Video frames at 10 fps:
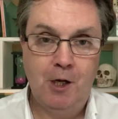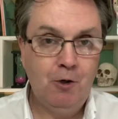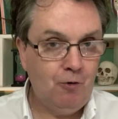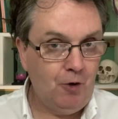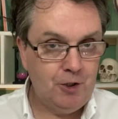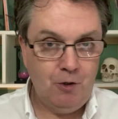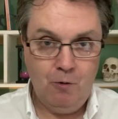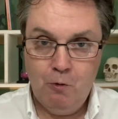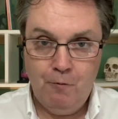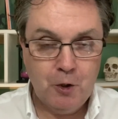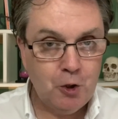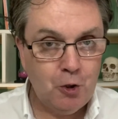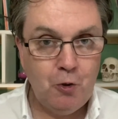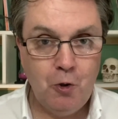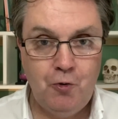across over
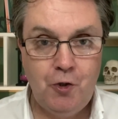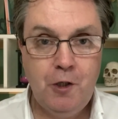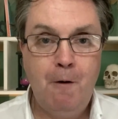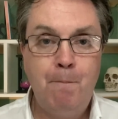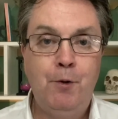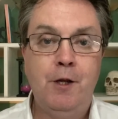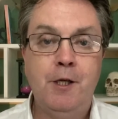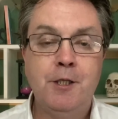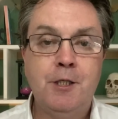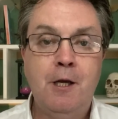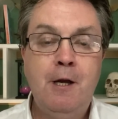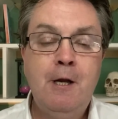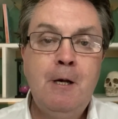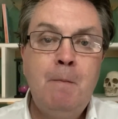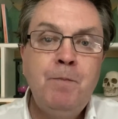200 companies,
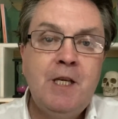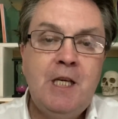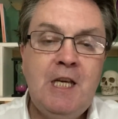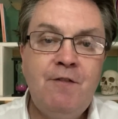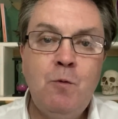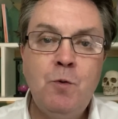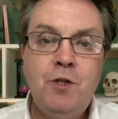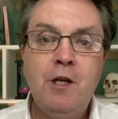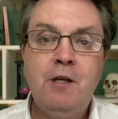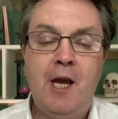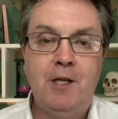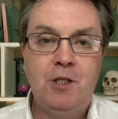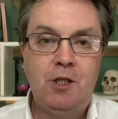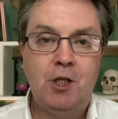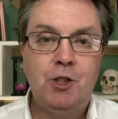even when you get
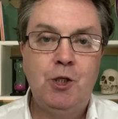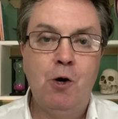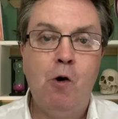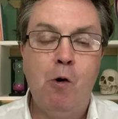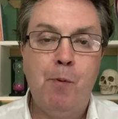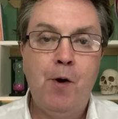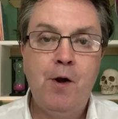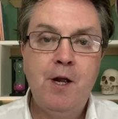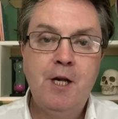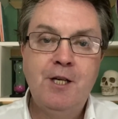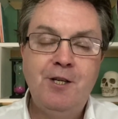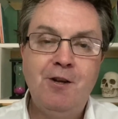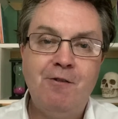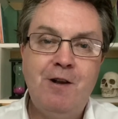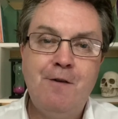to the top,
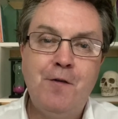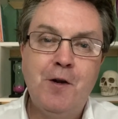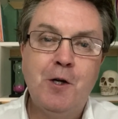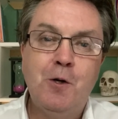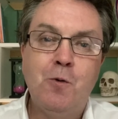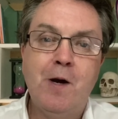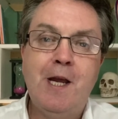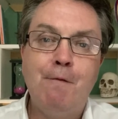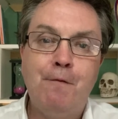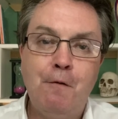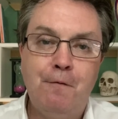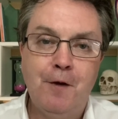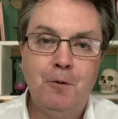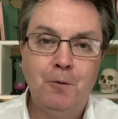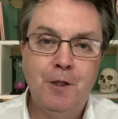you're never quite
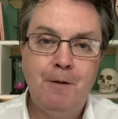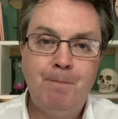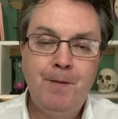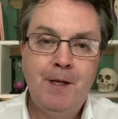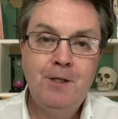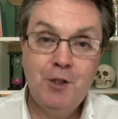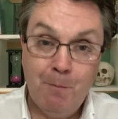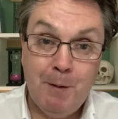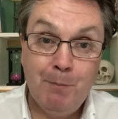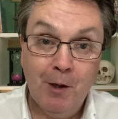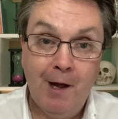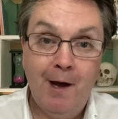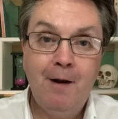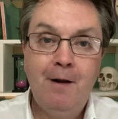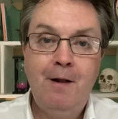fulfilled. Some people are,